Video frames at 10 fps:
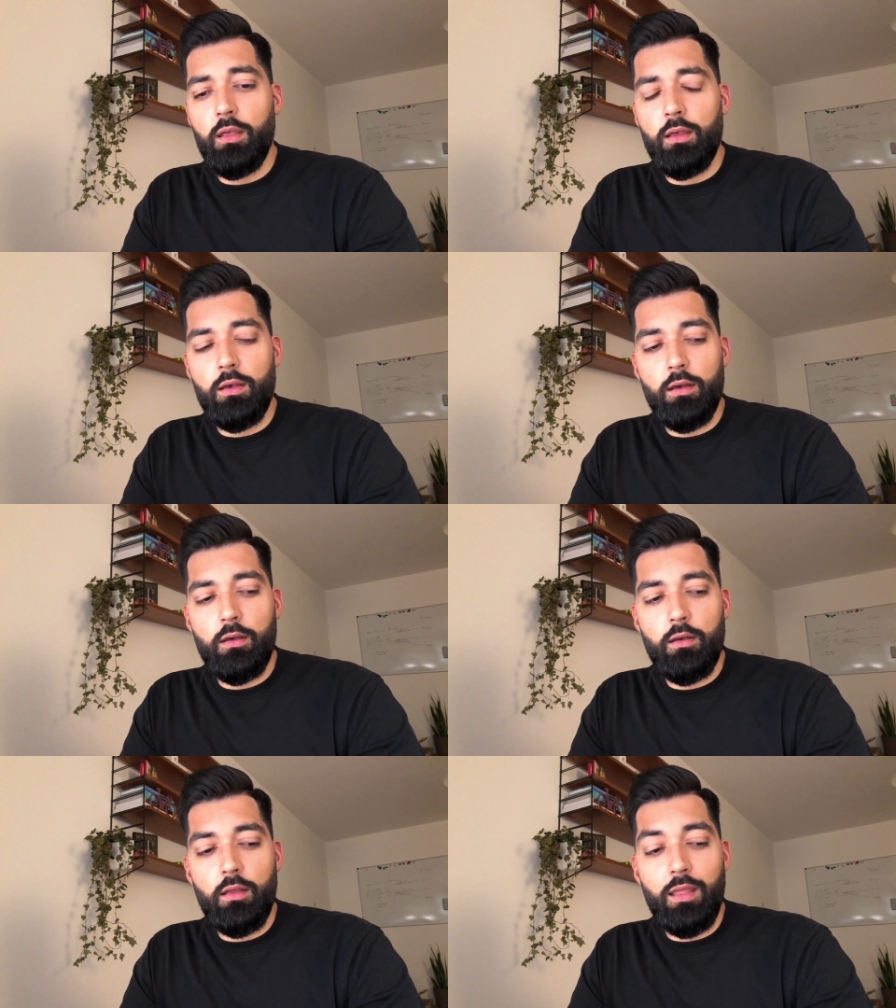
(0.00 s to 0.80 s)

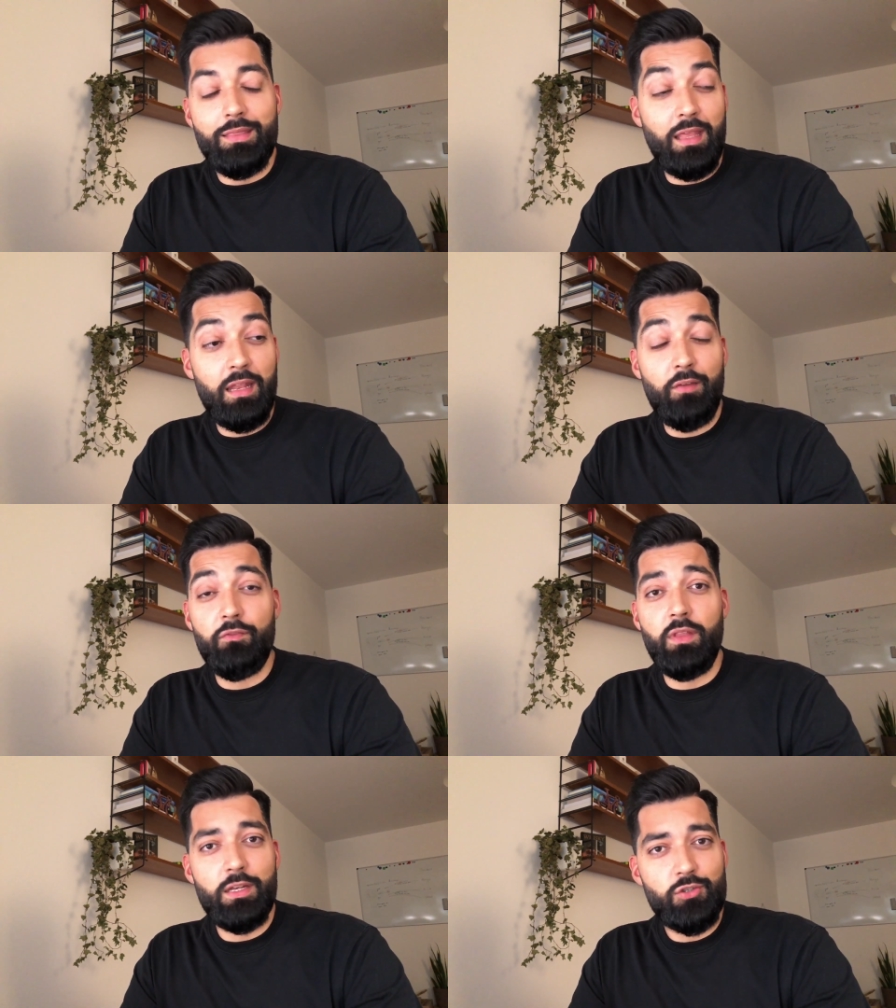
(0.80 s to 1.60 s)
uh, and then have
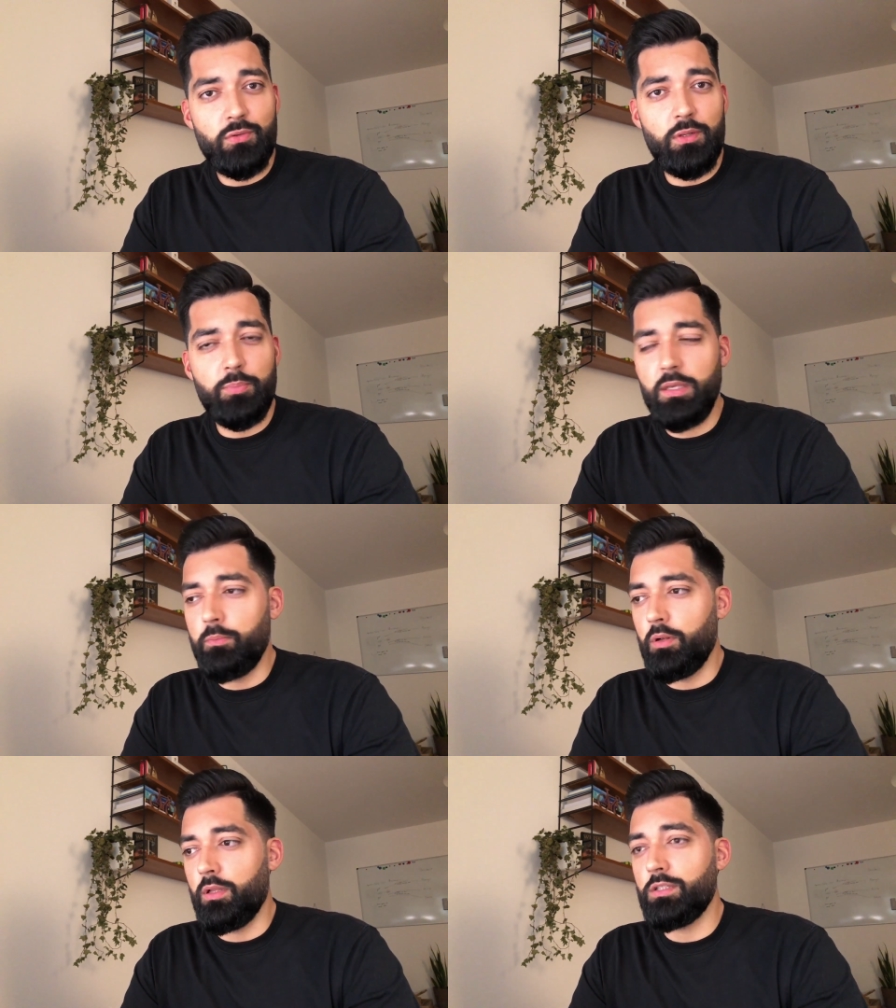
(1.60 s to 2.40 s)
naturally
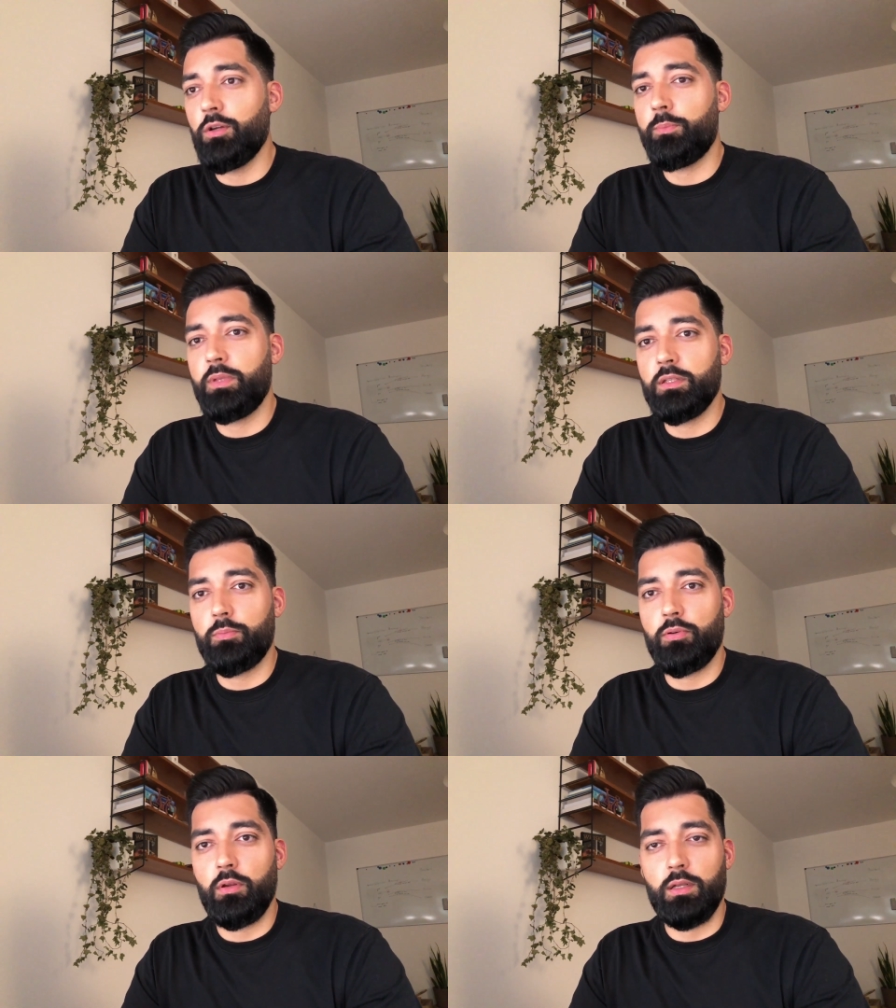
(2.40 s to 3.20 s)
people adopting the
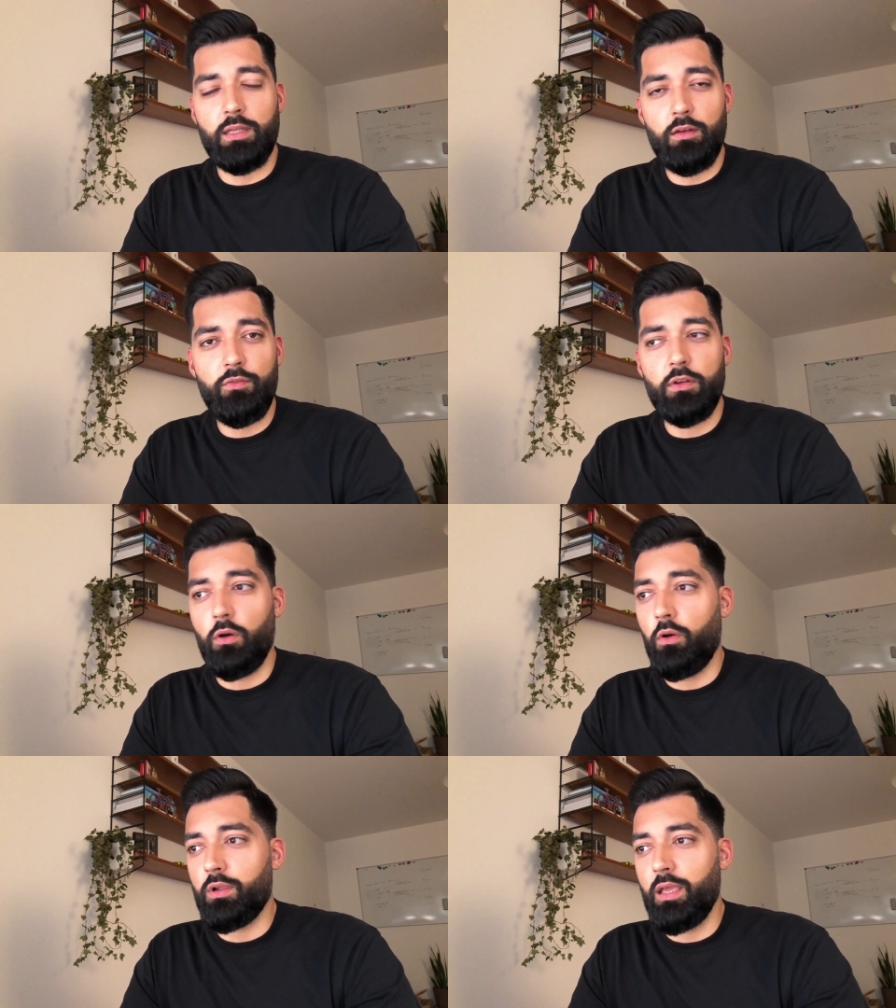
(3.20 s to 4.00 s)
product kind of an
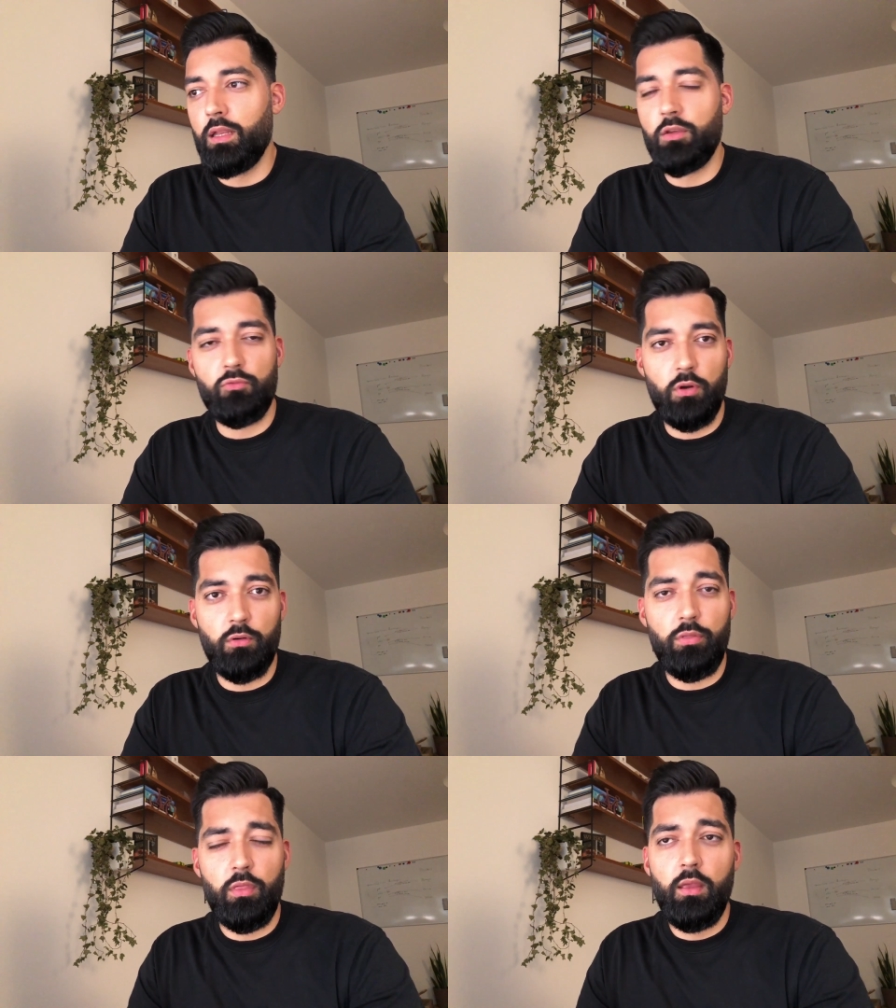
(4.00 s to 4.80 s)
organic
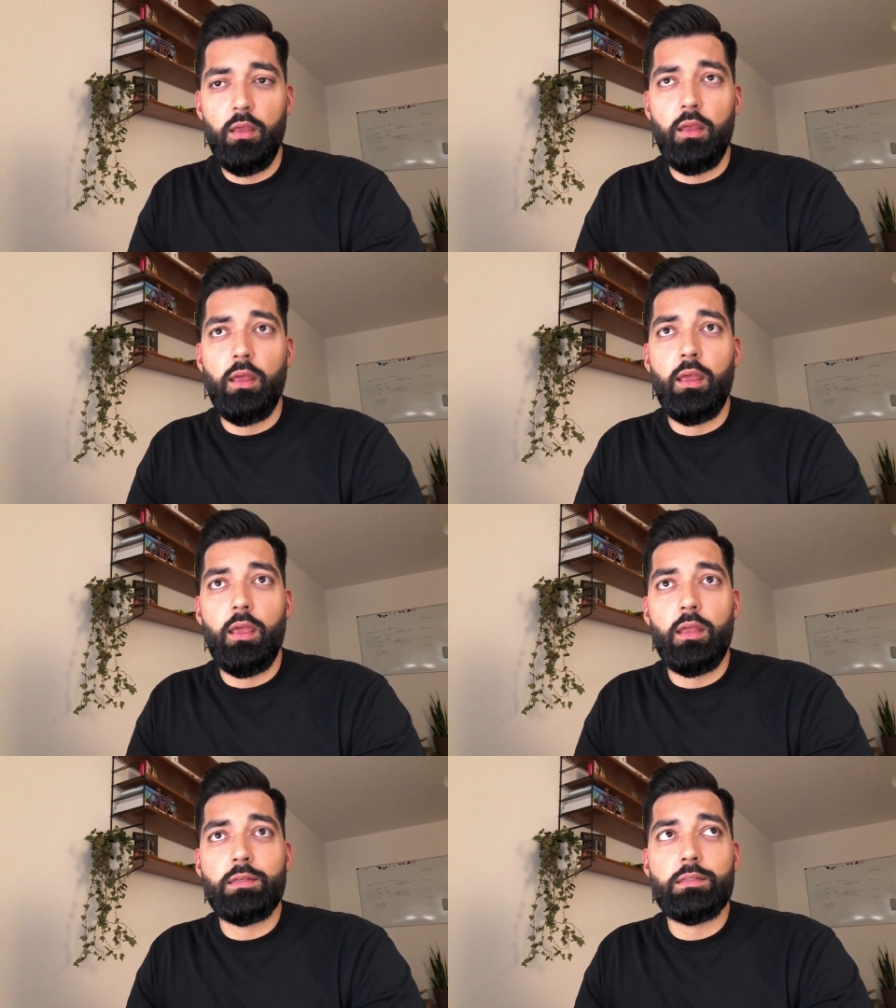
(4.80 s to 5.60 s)
growth
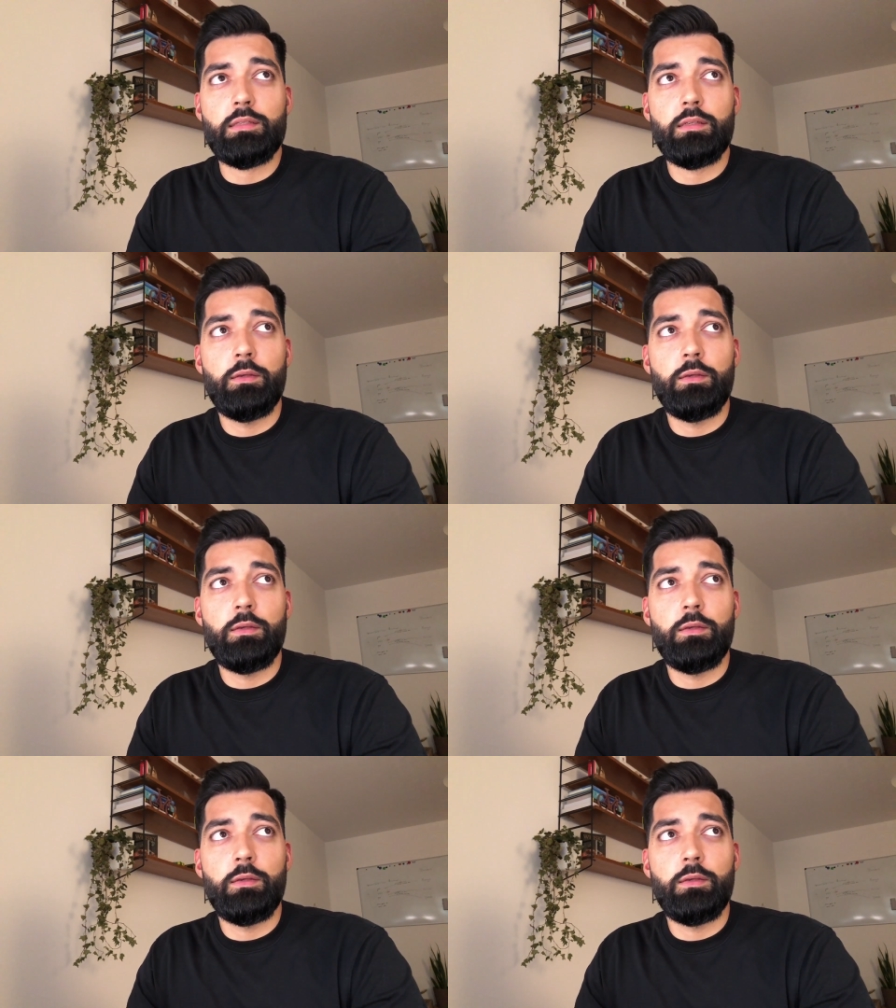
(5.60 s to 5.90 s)
and